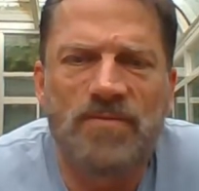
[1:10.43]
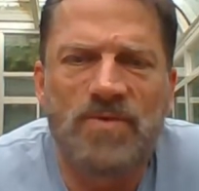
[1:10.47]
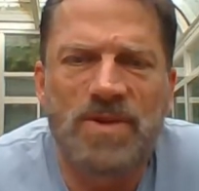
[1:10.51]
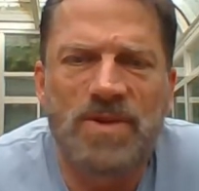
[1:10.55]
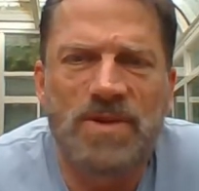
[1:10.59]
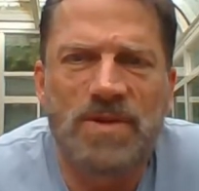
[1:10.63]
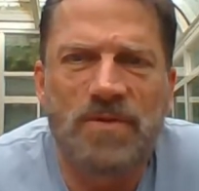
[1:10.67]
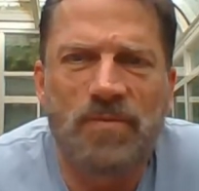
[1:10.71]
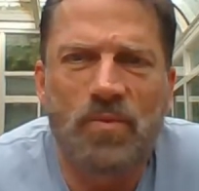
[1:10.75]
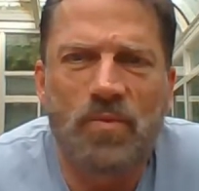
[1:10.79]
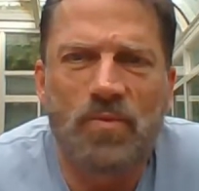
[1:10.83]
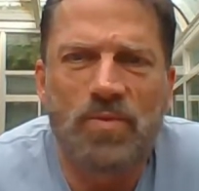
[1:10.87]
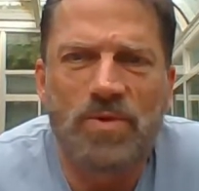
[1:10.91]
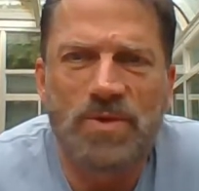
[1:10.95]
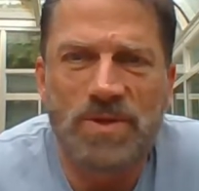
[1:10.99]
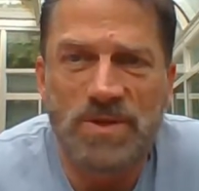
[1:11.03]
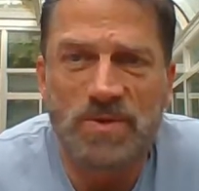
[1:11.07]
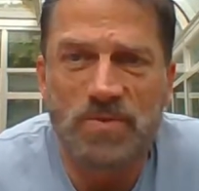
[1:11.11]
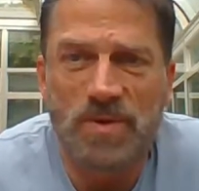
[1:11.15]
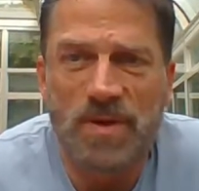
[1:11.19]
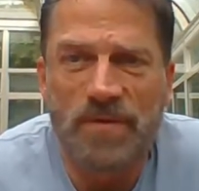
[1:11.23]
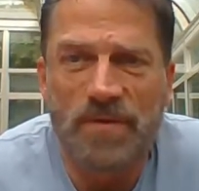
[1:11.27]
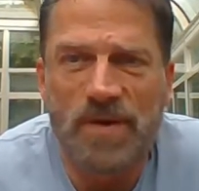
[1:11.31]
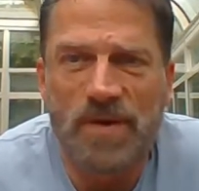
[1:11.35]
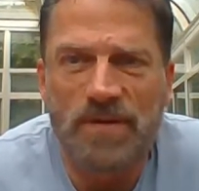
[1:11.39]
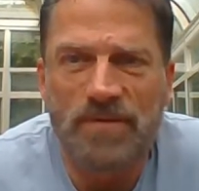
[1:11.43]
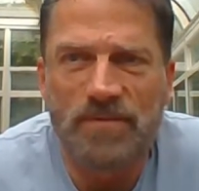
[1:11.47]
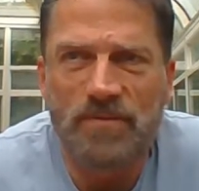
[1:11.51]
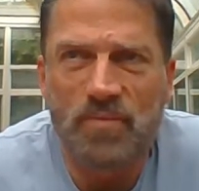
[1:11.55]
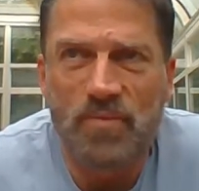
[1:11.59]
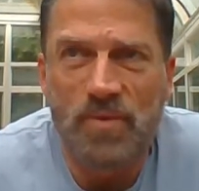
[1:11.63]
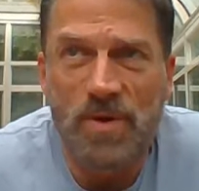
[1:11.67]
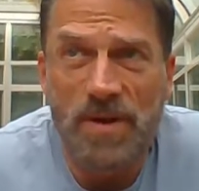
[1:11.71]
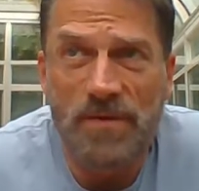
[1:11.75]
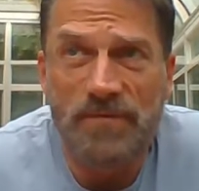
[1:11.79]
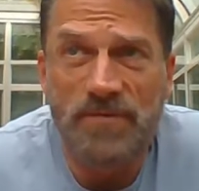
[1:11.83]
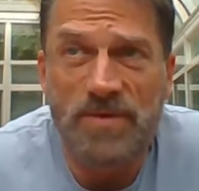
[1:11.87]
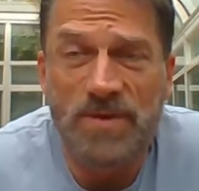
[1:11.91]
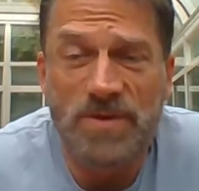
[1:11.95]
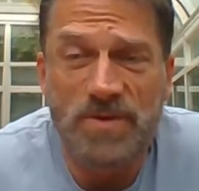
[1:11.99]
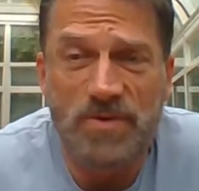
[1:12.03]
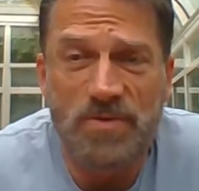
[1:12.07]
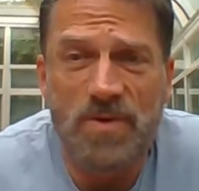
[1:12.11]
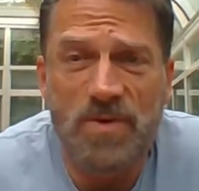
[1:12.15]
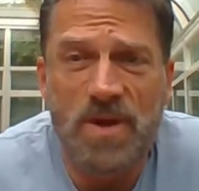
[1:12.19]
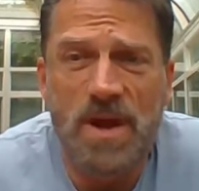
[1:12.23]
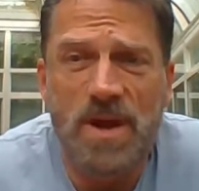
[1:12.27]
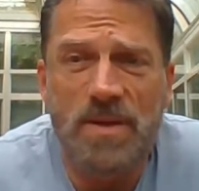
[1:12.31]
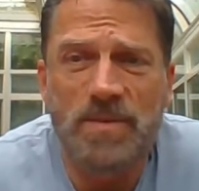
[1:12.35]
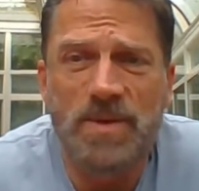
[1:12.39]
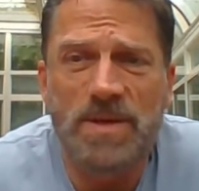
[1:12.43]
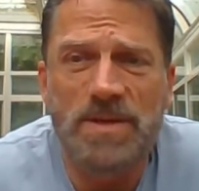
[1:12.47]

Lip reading: just what I've described.